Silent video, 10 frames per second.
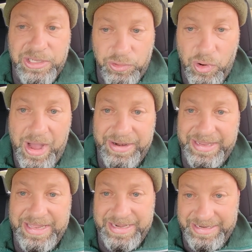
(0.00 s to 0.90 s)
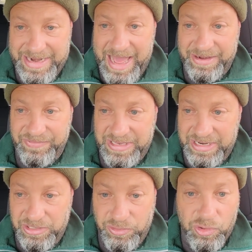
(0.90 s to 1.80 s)
you know how to get in and out of it,
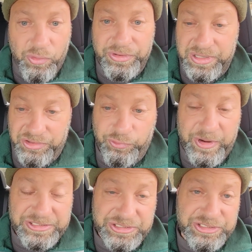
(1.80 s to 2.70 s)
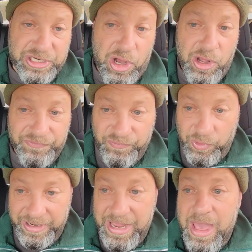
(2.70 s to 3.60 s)
and you know the situations it calls for it.